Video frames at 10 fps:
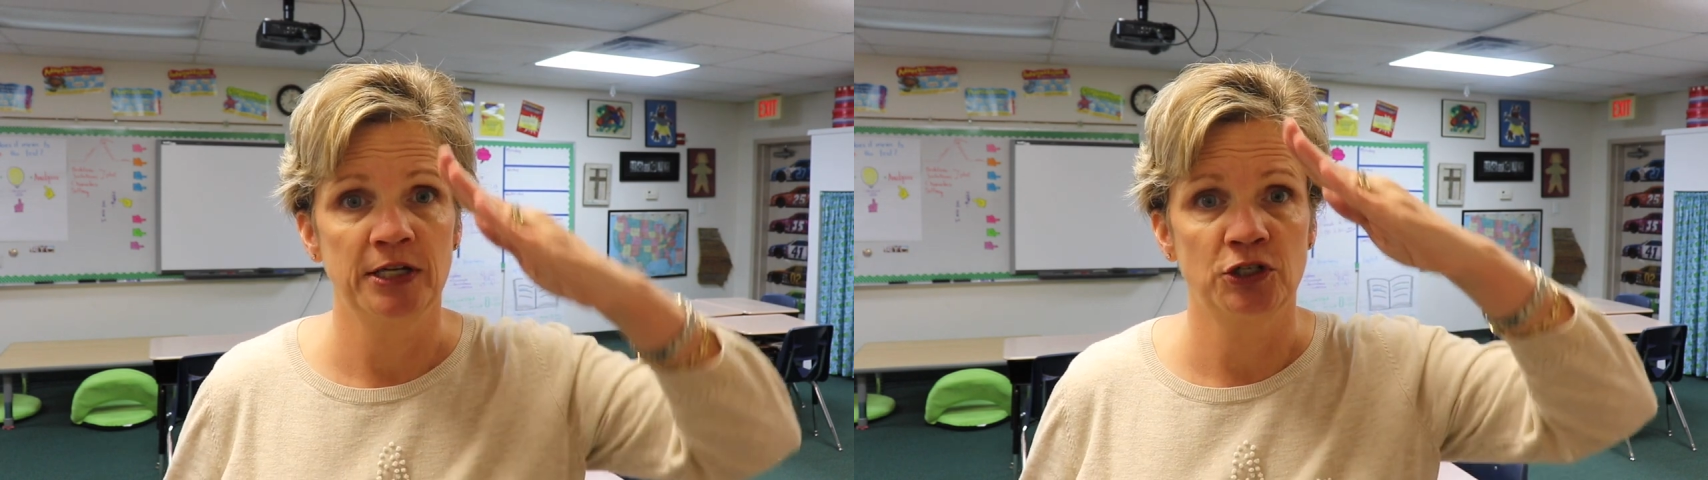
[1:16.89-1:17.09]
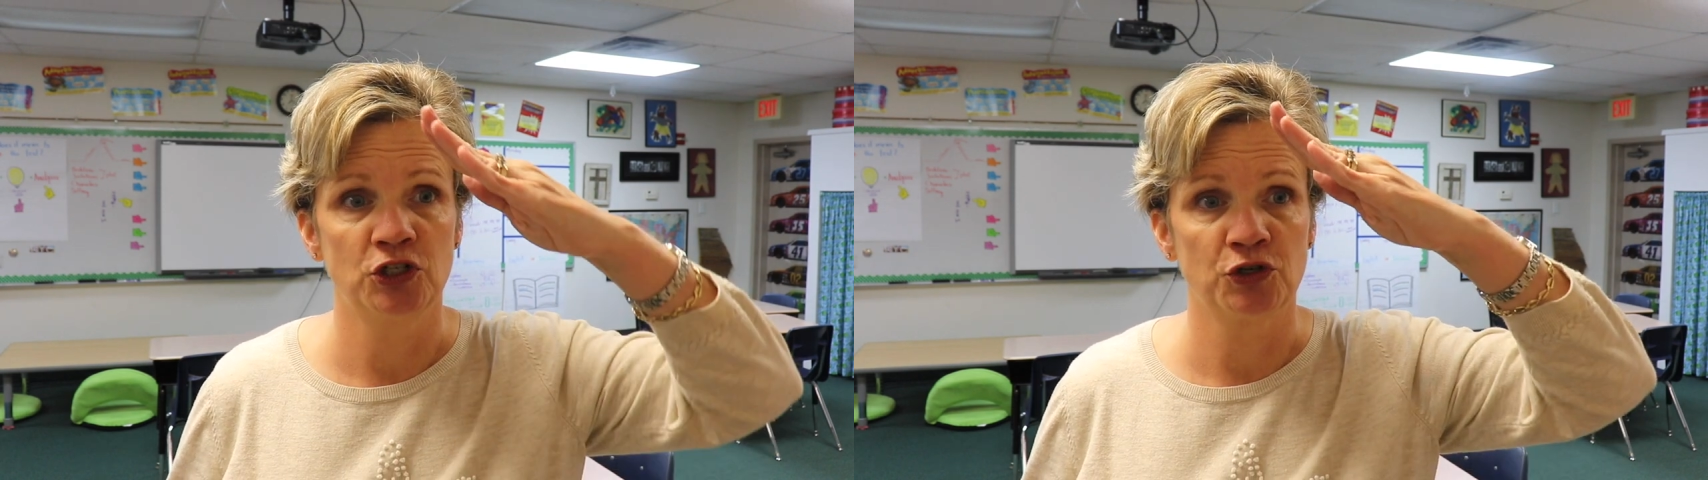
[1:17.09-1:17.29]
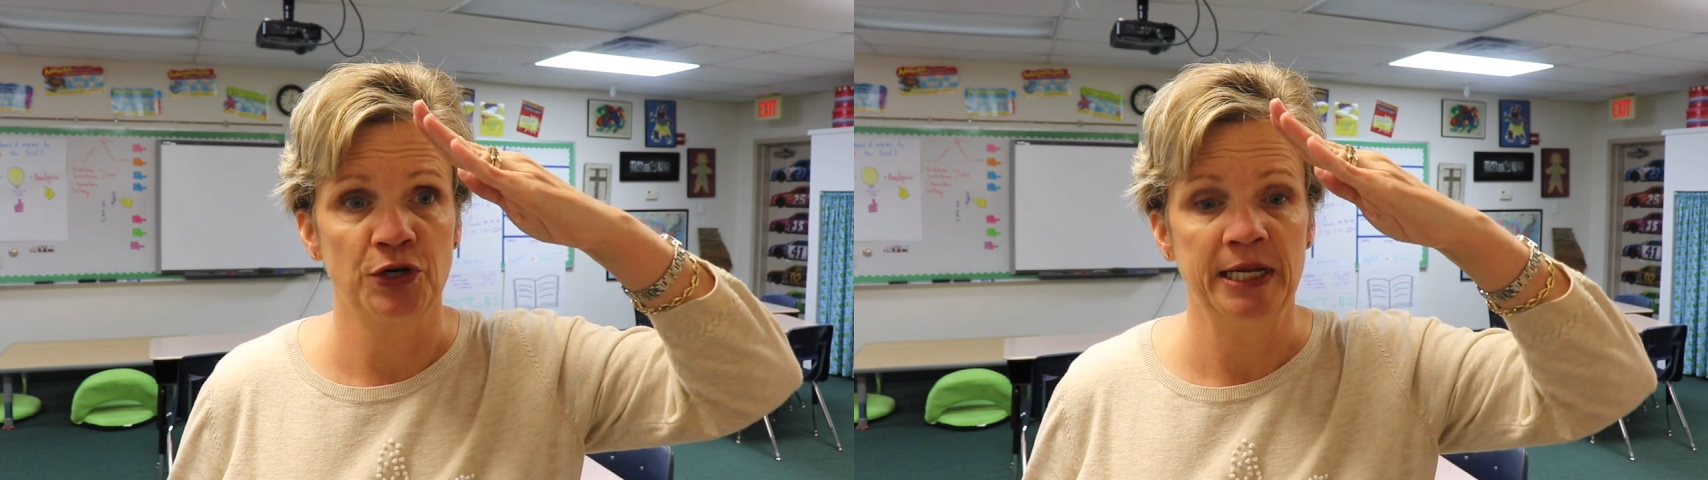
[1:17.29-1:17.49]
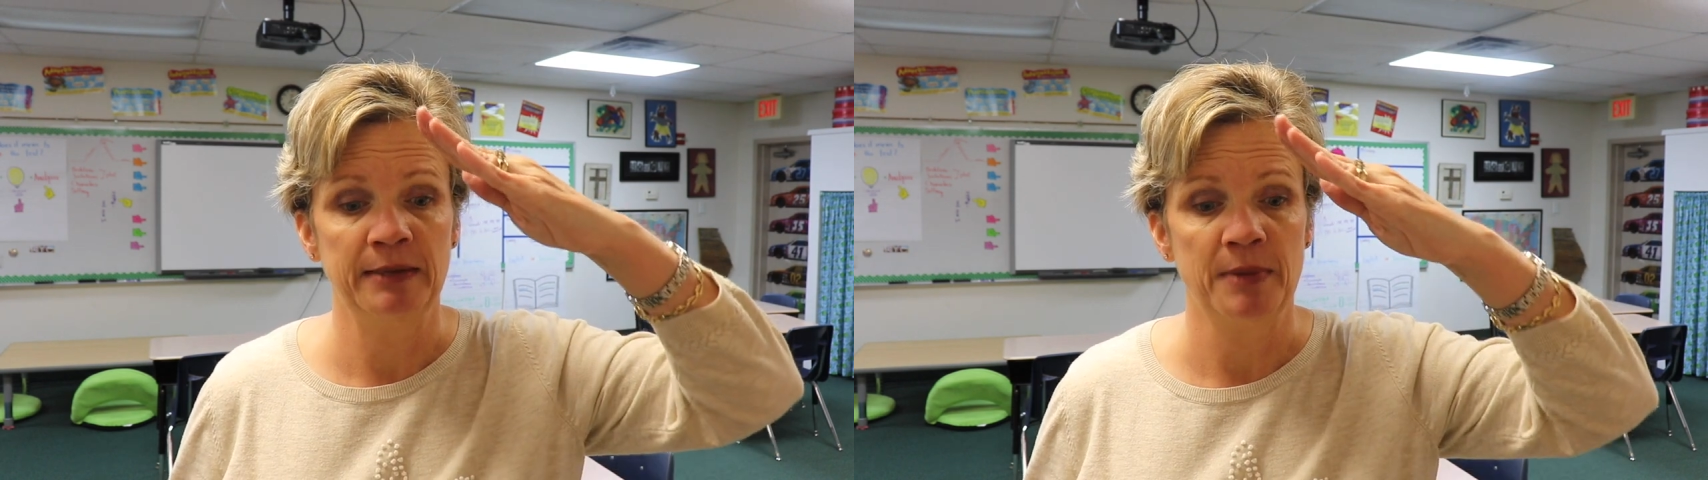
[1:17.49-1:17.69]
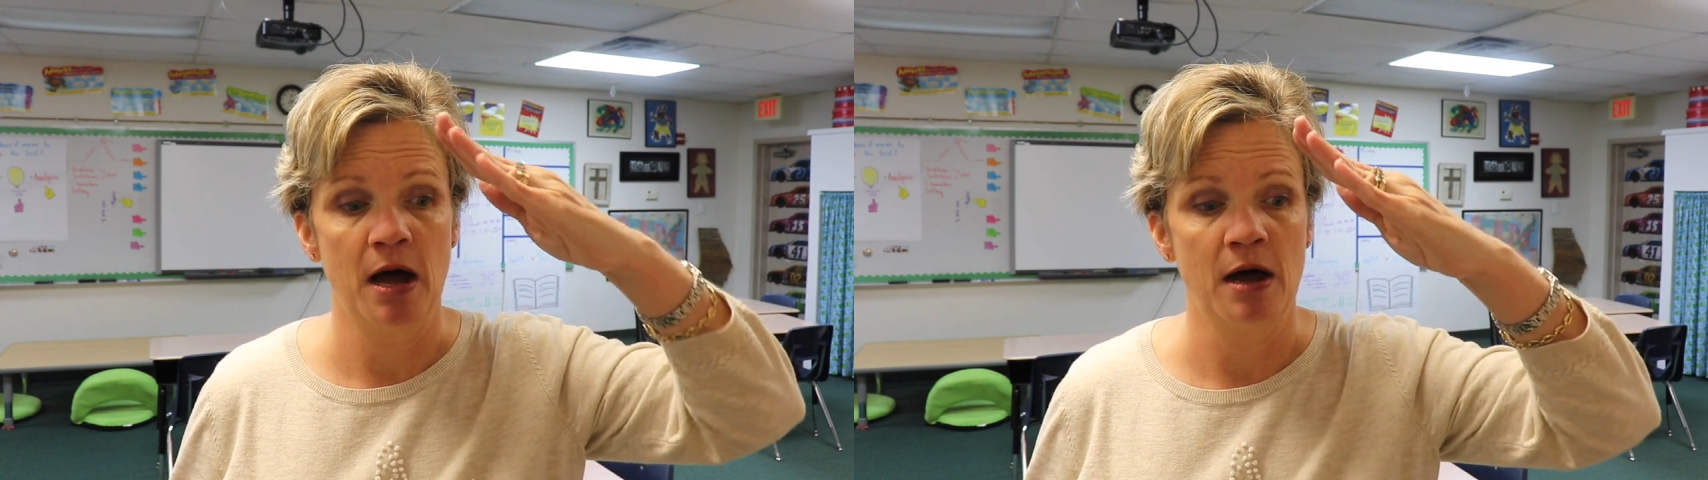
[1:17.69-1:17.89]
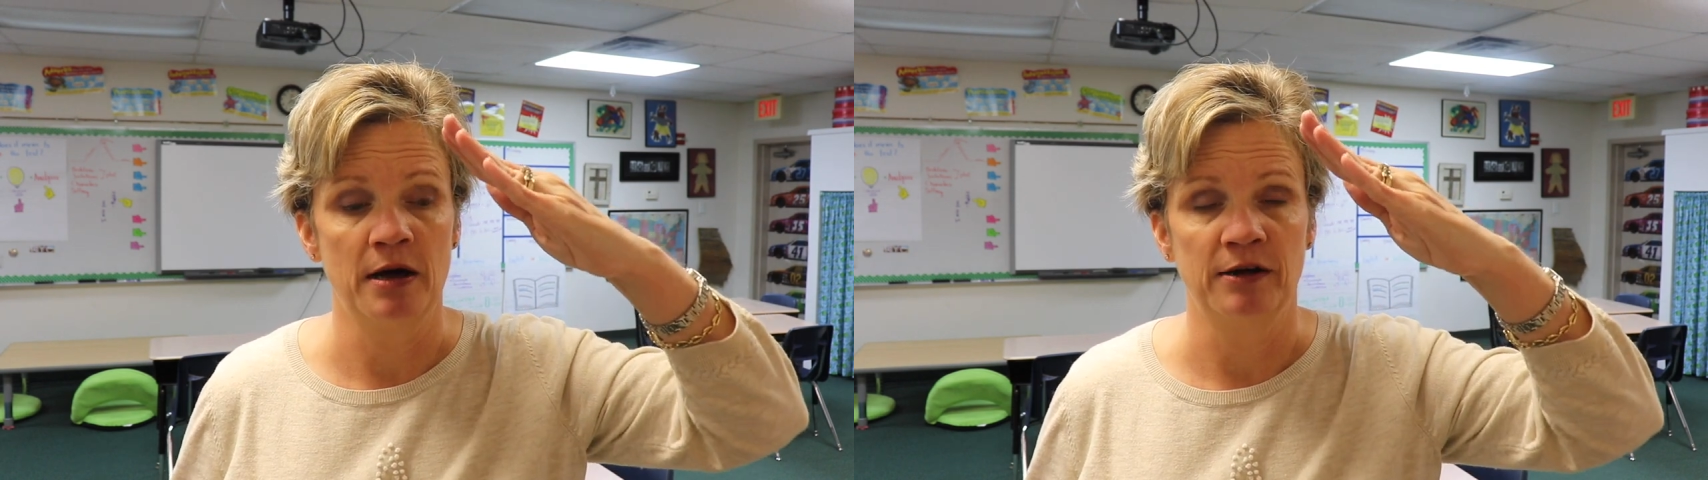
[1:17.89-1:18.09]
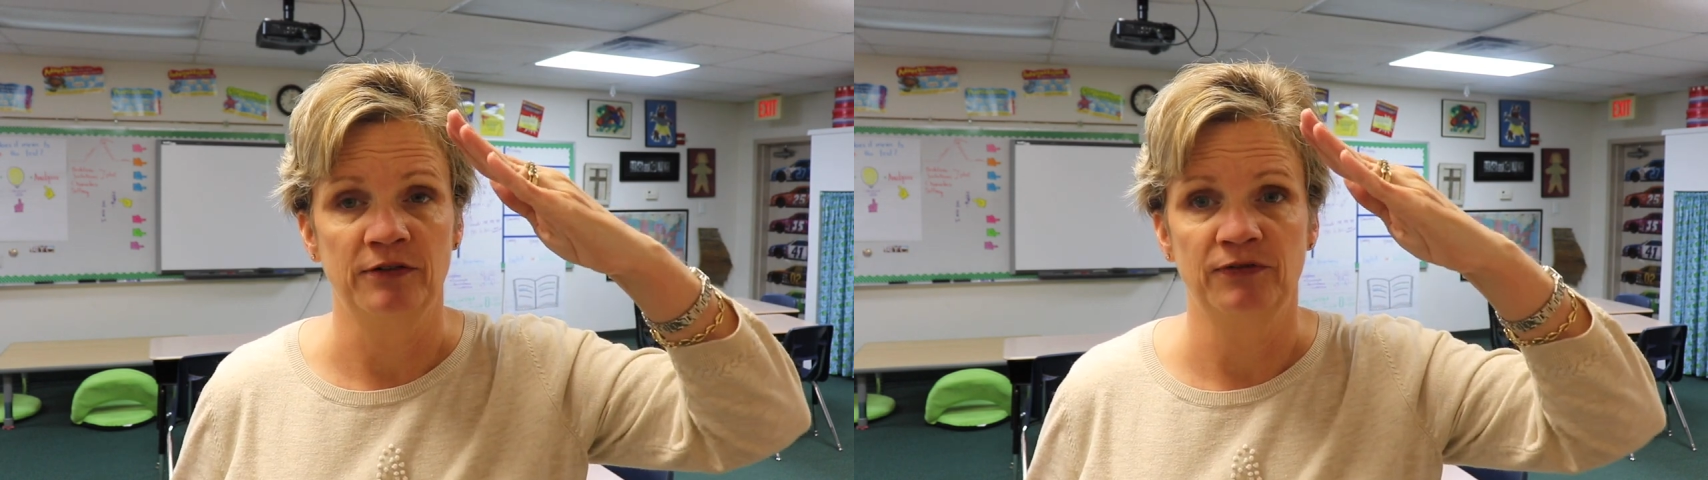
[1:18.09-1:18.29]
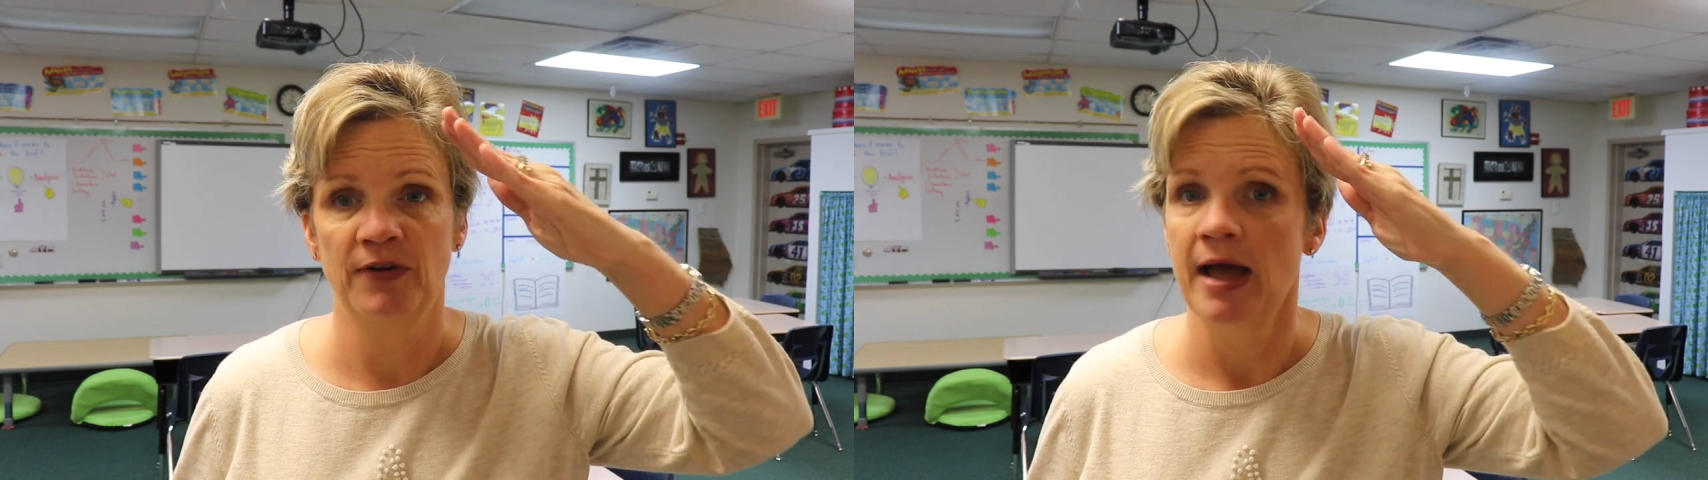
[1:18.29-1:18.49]
extreme
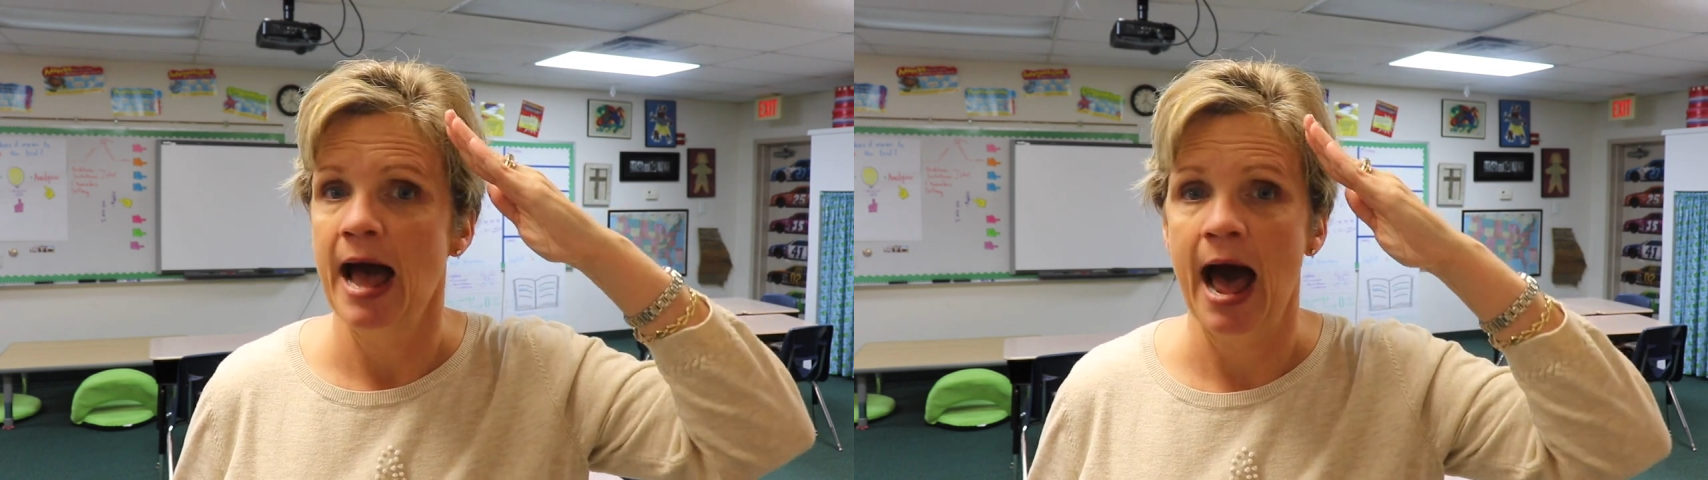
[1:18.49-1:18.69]
of